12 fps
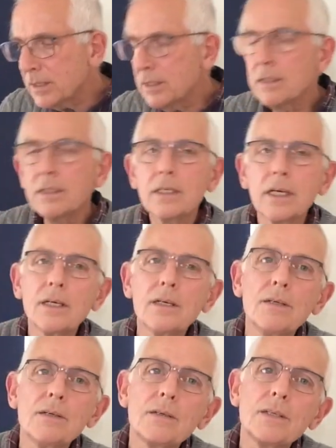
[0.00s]
to
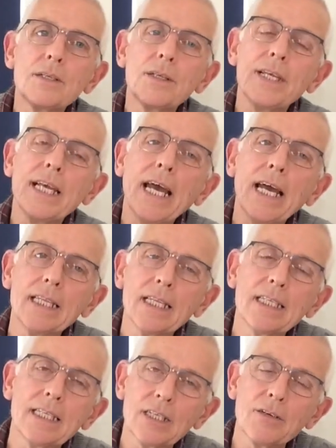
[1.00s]
go to the
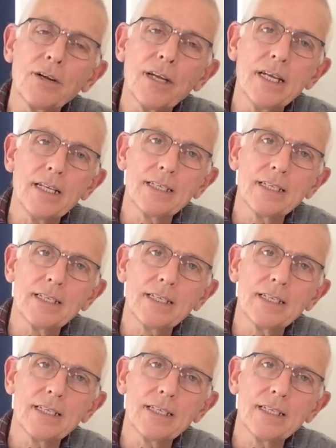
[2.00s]
nth degree